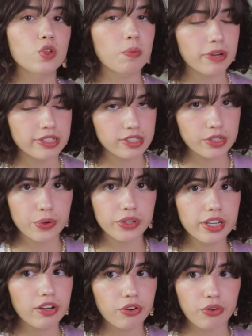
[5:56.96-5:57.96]
Someone's totally
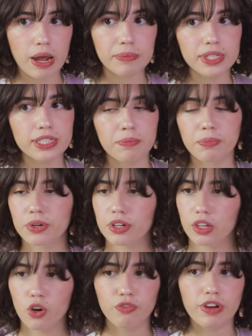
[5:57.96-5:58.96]
gonna grab this and put a
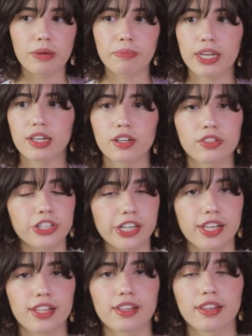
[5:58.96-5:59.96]
lo-fi beat underneath.